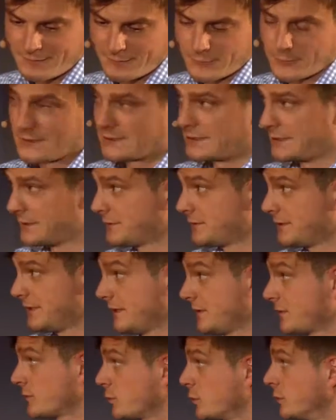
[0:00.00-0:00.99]
well, in
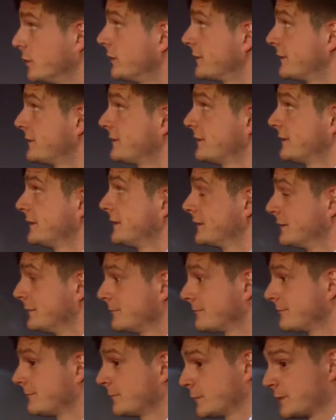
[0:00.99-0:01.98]
today's world,
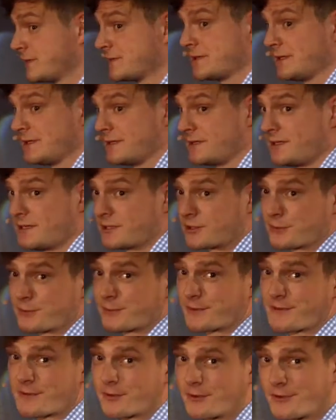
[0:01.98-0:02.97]
we see it here
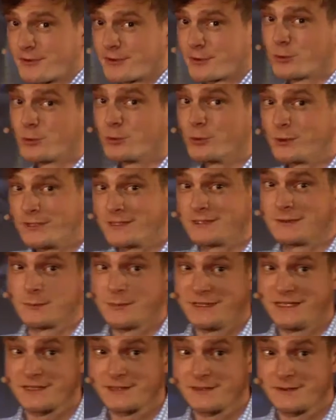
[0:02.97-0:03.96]
with all the cool little
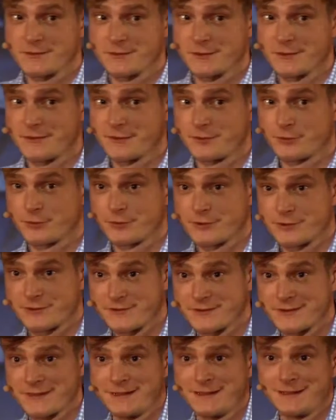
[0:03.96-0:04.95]
beacons on the
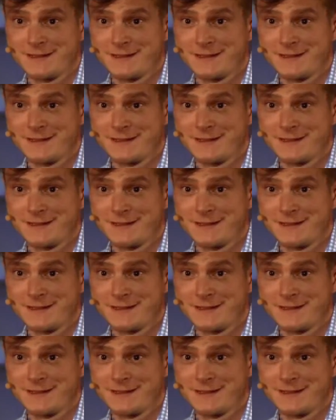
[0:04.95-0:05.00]
doors.